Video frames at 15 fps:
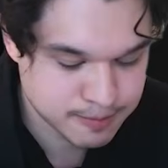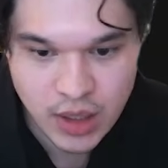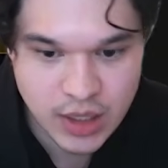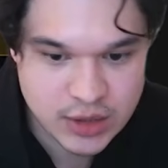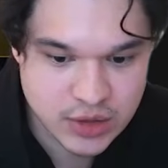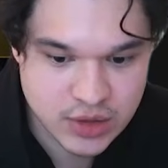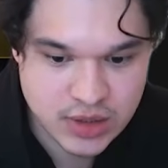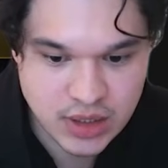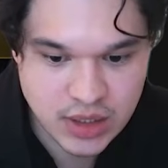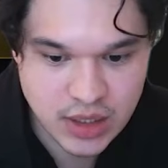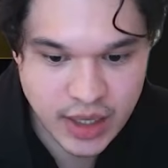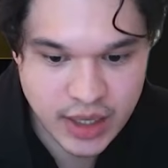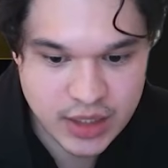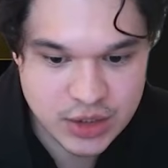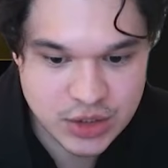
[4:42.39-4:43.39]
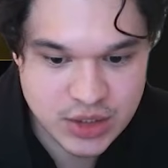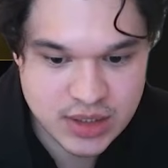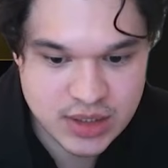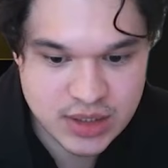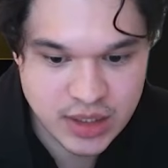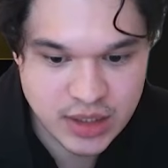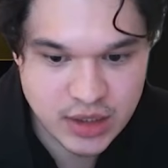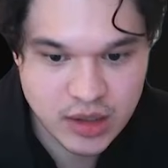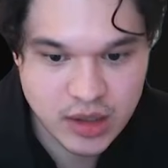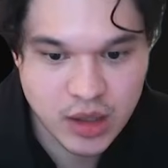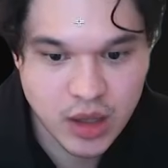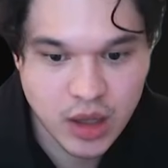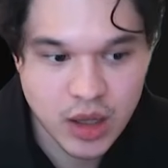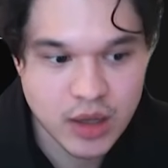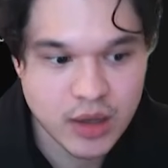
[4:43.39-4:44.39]
And as you can see, I can just send it to
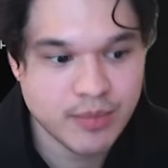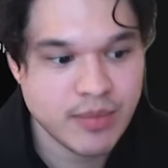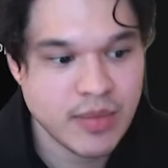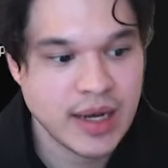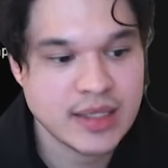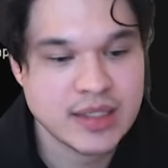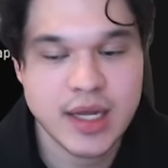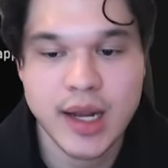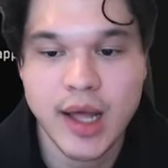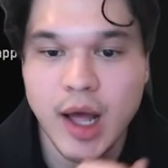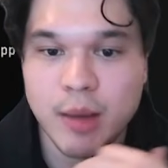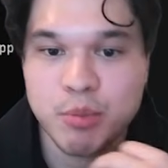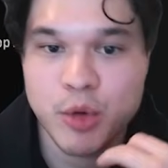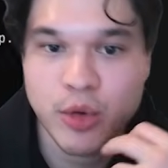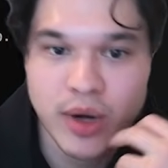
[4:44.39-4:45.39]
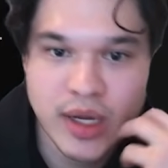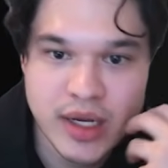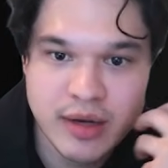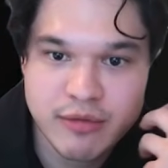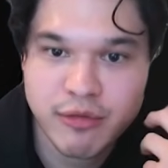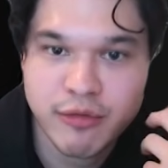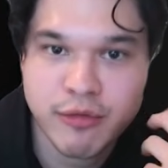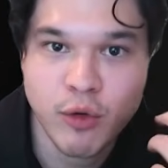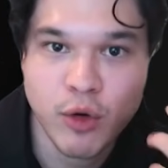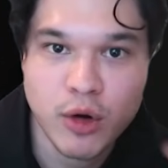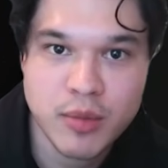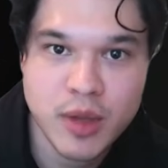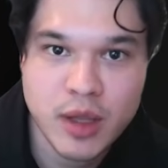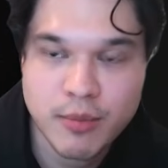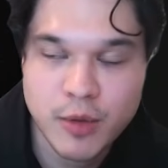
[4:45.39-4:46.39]
Claude and it's gonna upgrade it for
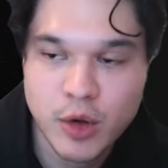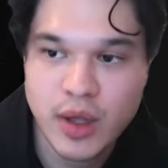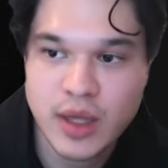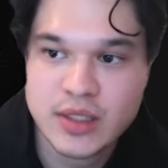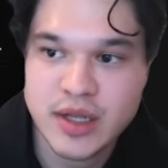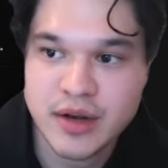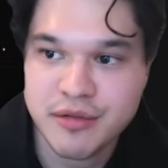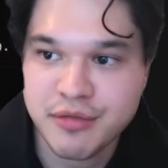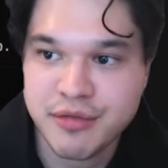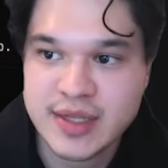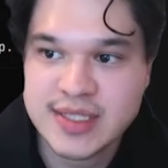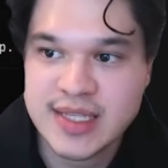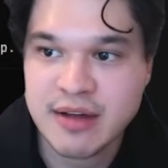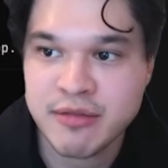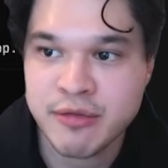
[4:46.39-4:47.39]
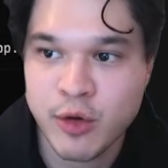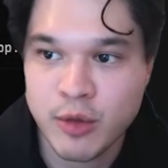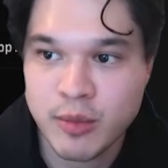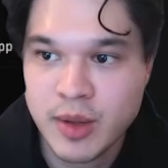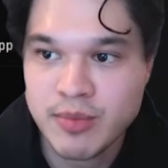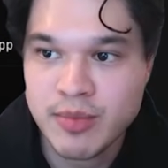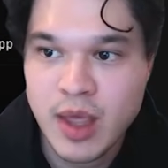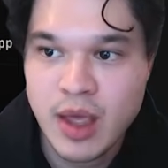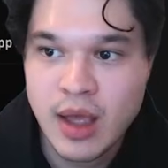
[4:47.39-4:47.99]
me, okay? It's gonna fix that for me.